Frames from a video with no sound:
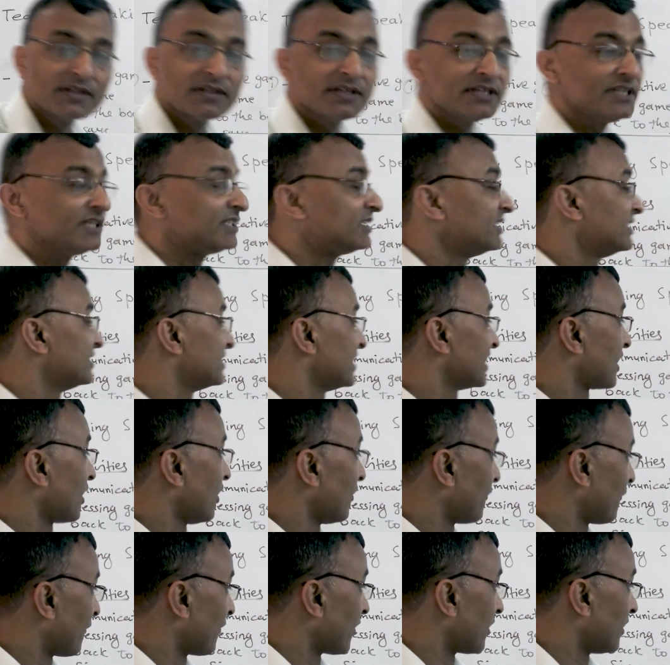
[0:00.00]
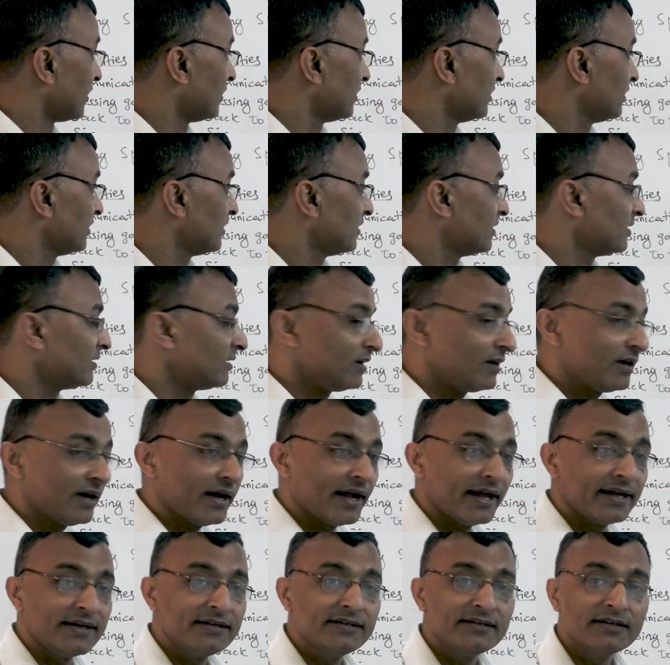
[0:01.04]
It is an offer.
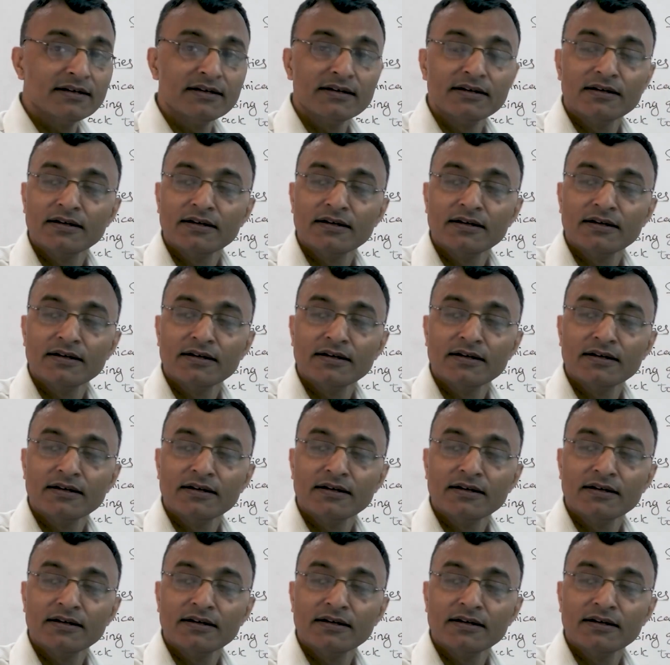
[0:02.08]
And